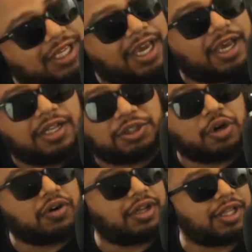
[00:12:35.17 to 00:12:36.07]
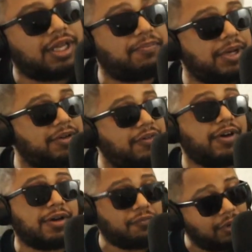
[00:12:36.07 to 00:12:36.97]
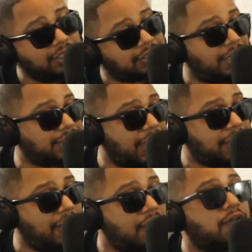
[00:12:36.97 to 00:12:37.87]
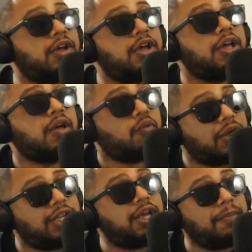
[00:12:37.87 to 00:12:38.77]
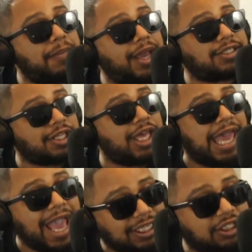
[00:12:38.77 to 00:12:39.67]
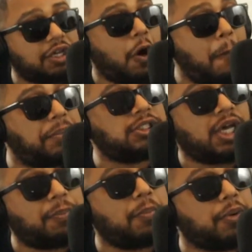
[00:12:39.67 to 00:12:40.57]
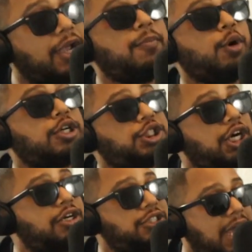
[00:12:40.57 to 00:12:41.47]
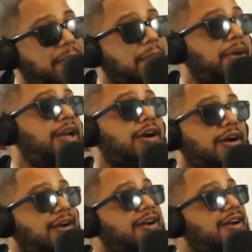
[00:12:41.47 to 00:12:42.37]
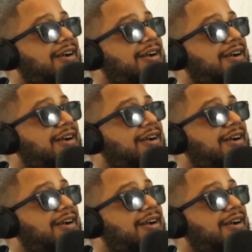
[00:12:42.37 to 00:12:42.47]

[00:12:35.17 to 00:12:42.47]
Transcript: said jokingly, but really serious, like, yo, when DMX actually opens up a brick and mortar church, I'm a beater.